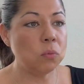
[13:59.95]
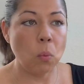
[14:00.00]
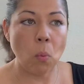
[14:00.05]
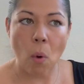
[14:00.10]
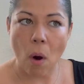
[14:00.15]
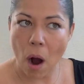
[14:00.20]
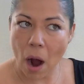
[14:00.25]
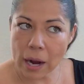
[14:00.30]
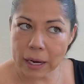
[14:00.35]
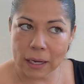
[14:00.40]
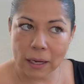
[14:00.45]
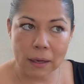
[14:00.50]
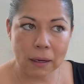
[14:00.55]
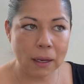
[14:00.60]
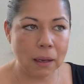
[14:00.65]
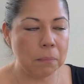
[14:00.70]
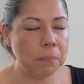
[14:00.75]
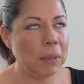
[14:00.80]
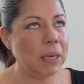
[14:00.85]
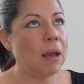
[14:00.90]
Walking
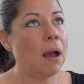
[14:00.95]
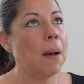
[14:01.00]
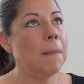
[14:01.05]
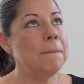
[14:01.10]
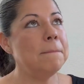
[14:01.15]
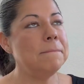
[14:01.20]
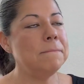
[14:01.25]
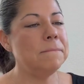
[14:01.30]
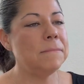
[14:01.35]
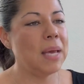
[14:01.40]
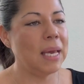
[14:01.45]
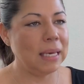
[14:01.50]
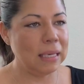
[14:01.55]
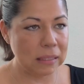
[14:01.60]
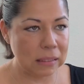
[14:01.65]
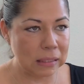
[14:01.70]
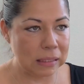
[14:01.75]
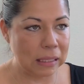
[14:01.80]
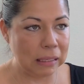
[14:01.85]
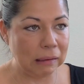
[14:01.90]
can be
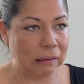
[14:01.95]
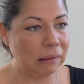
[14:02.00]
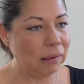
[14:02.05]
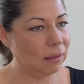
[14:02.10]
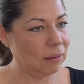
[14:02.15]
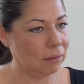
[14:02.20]
amazing